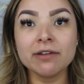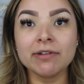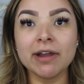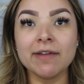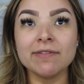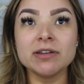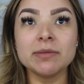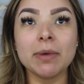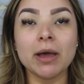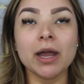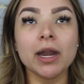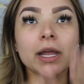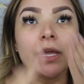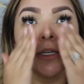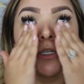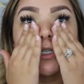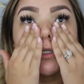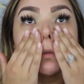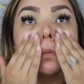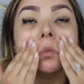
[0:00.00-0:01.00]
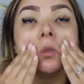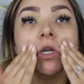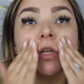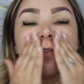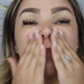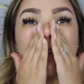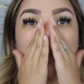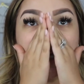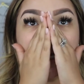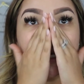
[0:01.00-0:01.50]
raved about it just
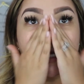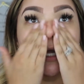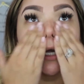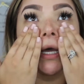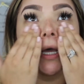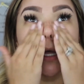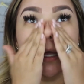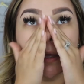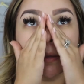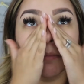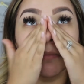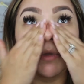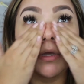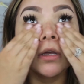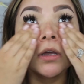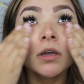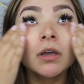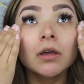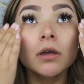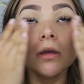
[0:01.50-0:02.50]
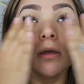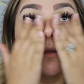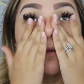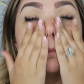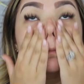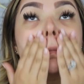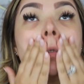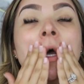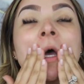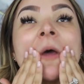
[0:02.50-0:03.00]
briefly,
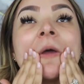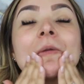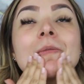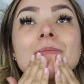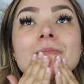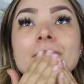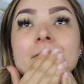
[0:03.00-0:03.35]
but